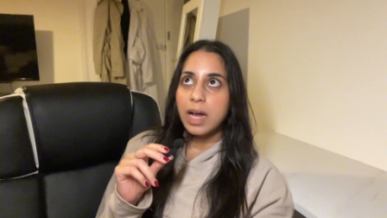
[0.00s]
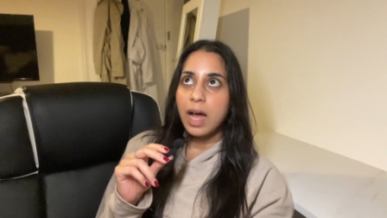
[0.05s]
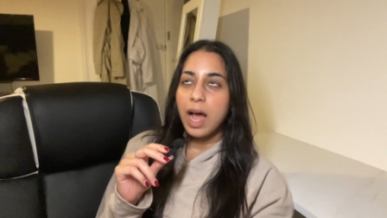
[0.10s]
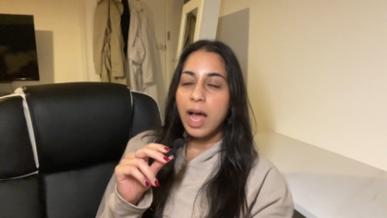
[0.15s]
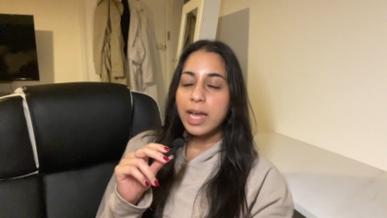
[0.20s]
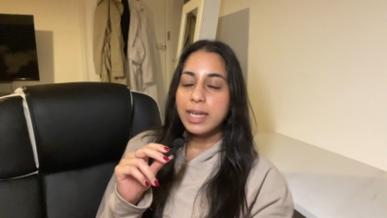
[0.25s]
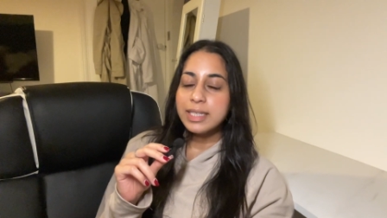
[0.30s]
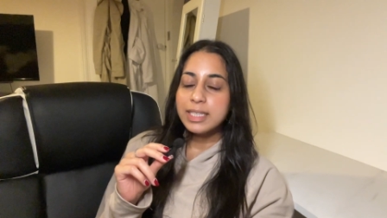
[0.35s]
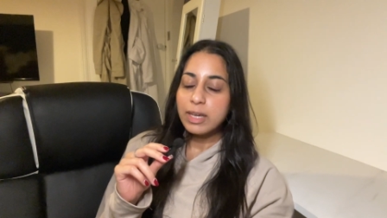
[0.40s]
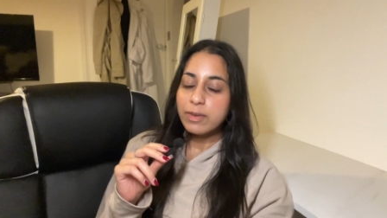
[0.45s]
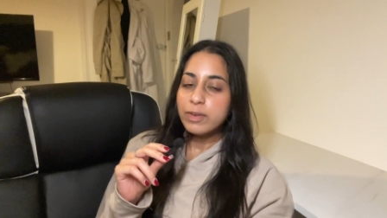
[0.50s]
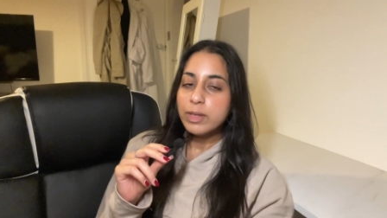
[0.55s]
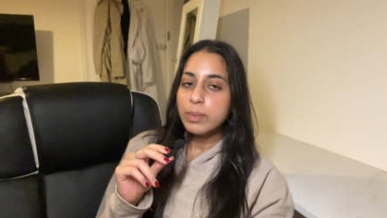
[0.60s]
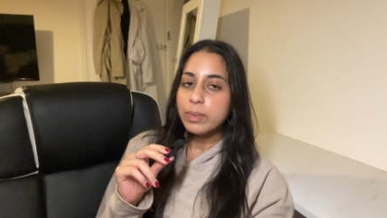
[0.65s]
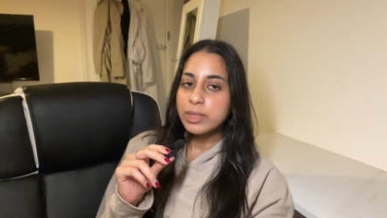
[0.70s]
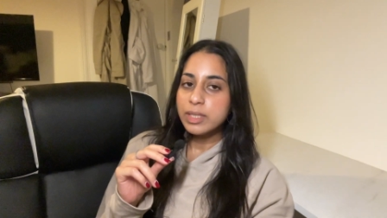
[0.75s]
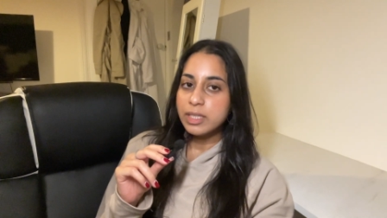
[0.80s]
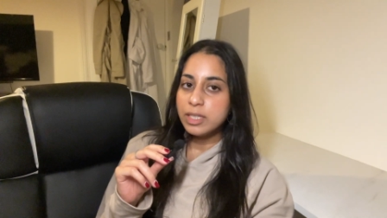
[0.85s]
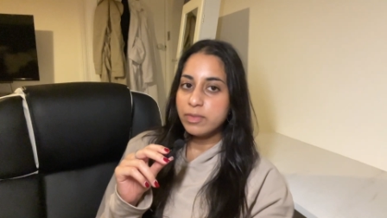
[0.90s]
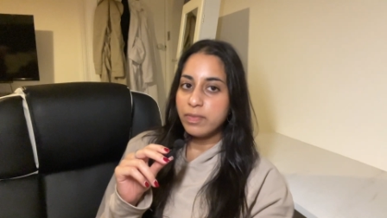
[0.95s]
I definitely
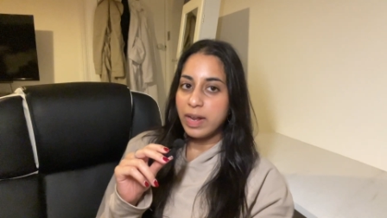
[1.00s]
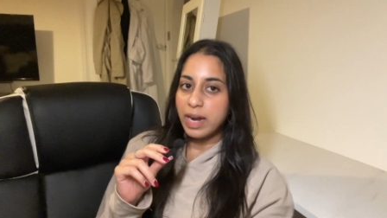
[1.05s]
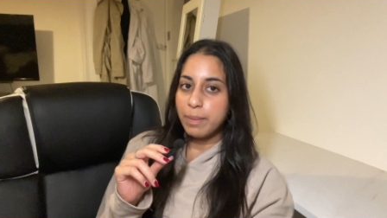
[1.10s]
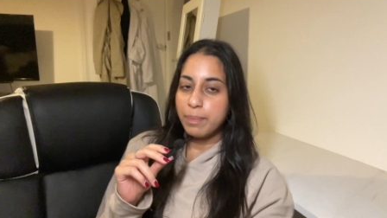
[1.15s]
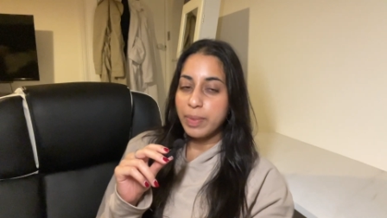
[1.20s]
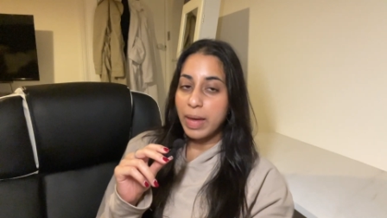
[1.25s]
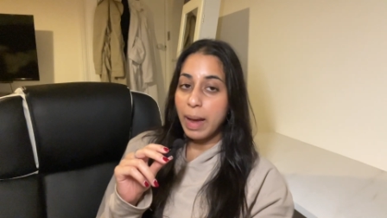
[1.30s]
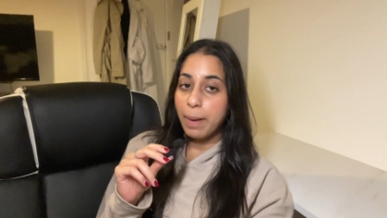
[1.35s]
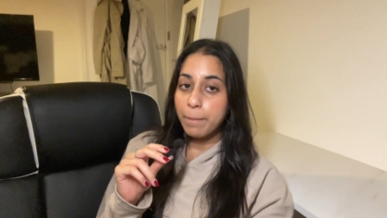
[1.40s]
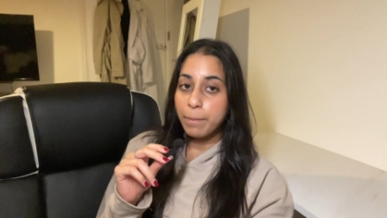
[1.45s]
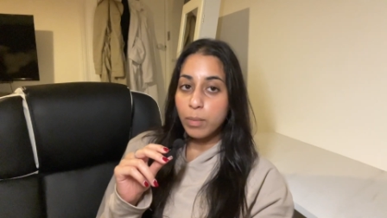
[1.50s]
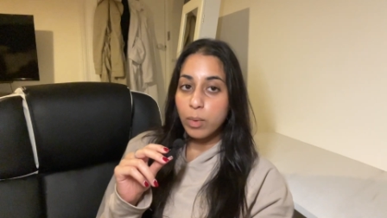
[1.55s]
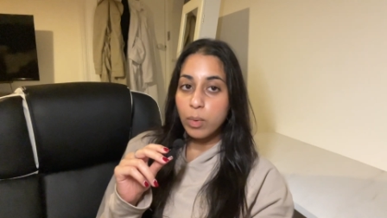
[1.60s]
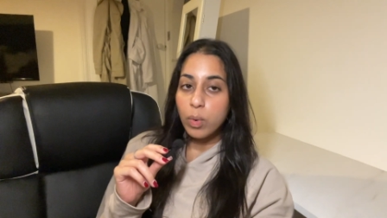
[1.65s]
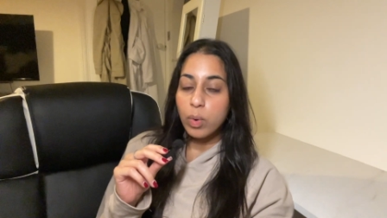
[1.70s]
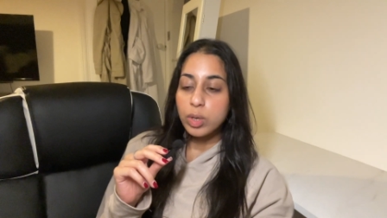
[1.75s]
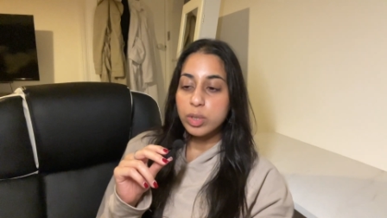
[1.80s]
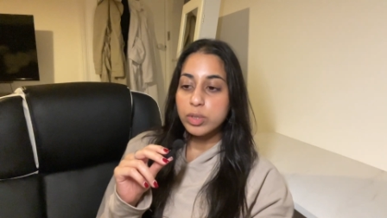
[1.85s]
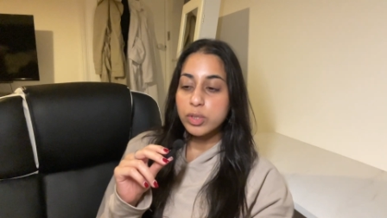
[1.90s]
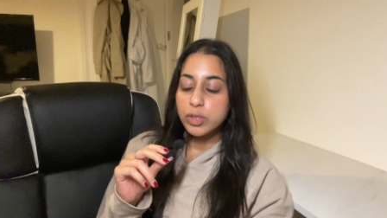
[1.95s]
want to develop that
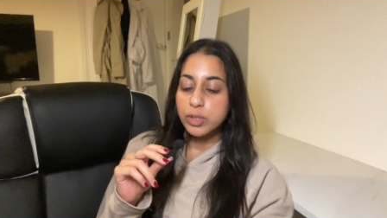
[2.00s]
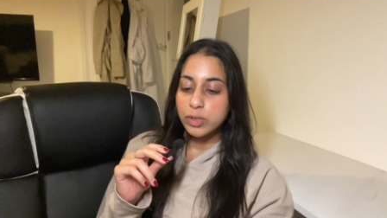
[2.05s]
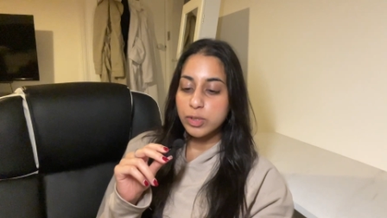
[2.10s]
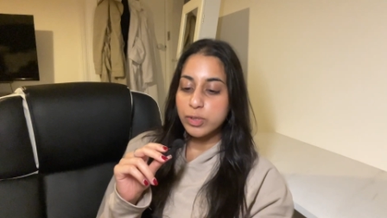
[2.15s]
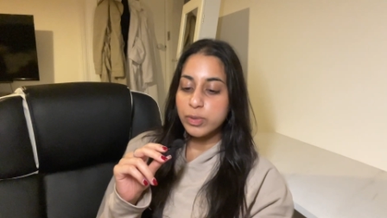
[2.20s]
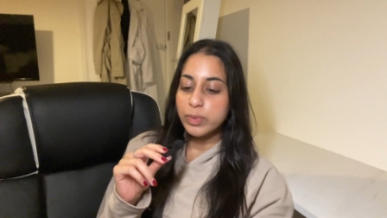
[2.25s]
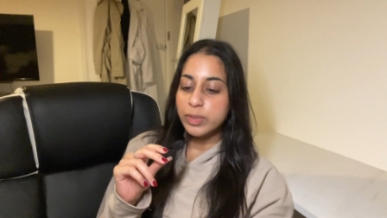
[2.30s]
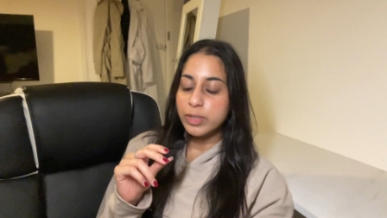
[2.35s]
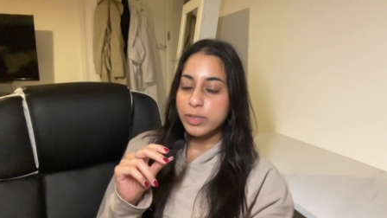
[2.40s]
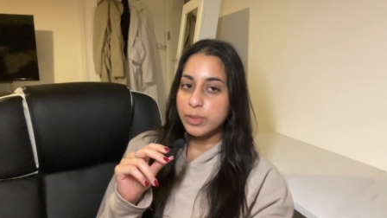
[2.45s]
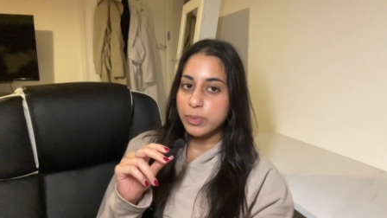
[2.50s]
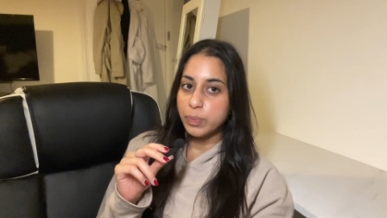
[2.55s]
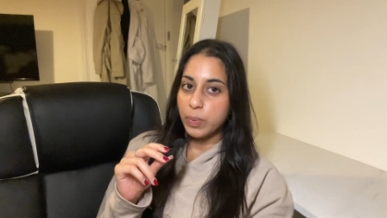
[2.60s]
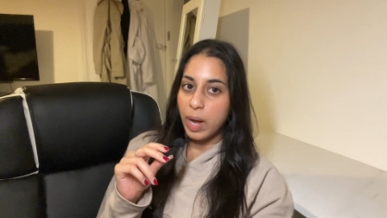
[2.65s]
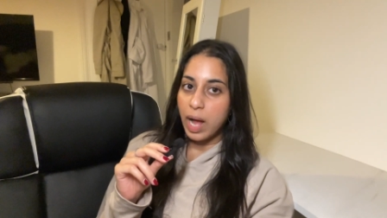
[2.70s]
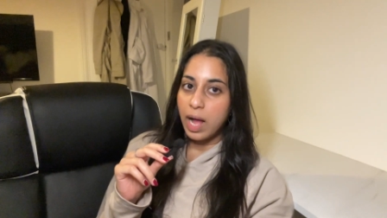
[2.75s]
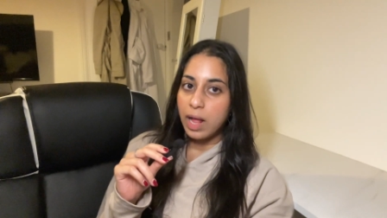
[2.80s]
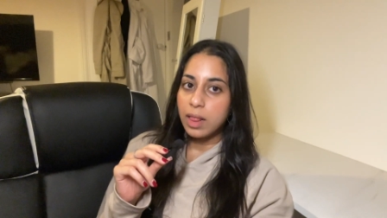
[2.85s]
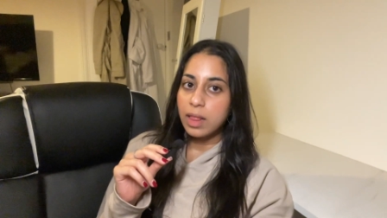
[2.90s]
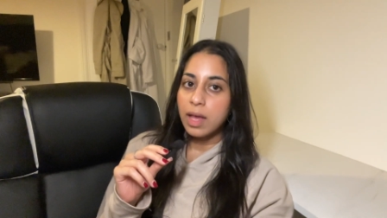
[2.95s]
more soon as
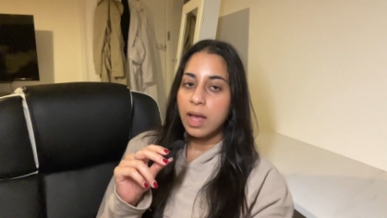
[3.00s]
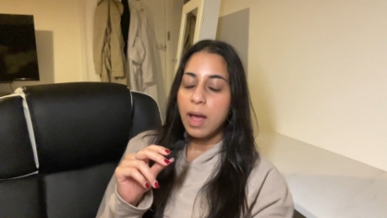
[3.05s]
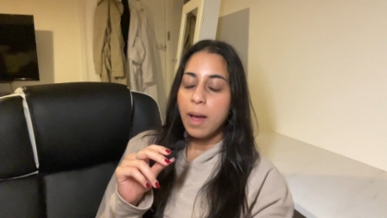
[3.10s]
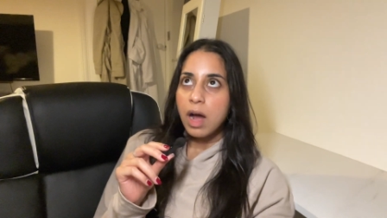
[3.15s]
well.